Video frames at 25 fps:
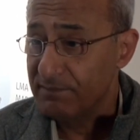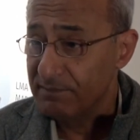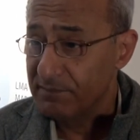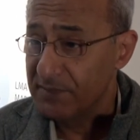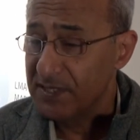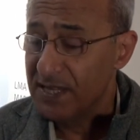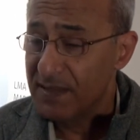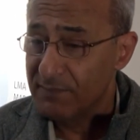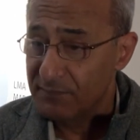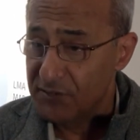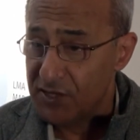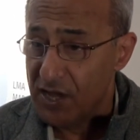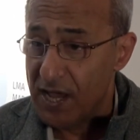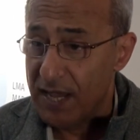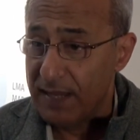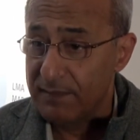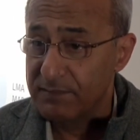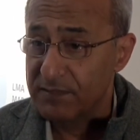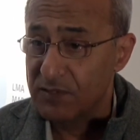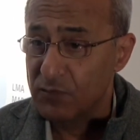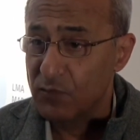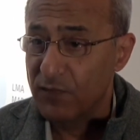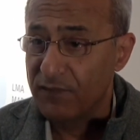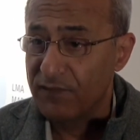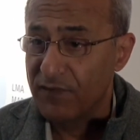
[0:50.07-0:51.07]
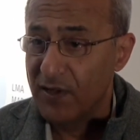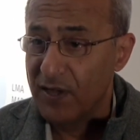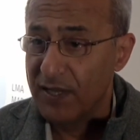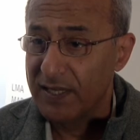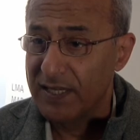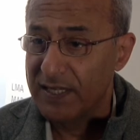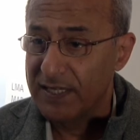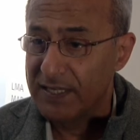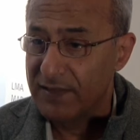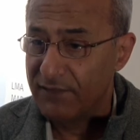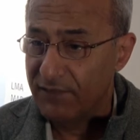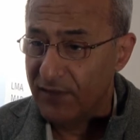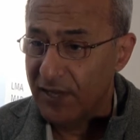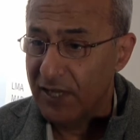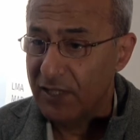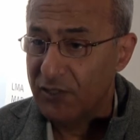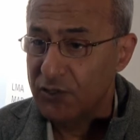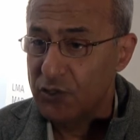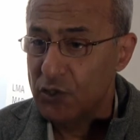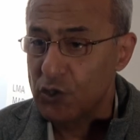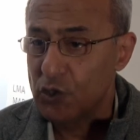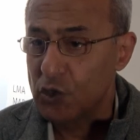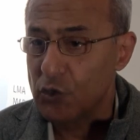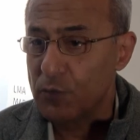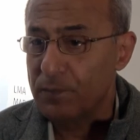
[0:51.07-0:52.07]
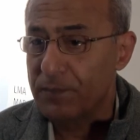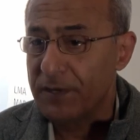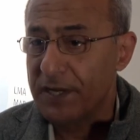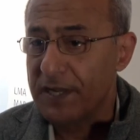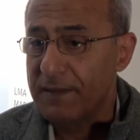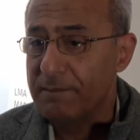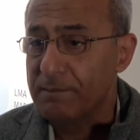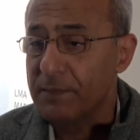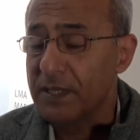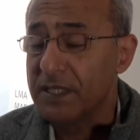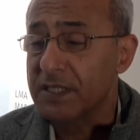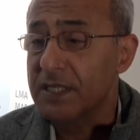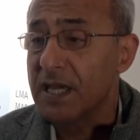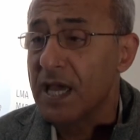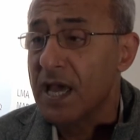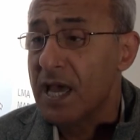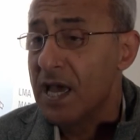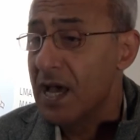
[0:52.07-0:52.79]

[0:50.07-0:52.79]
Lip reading: sometimes we find it difficult to use Supreme, but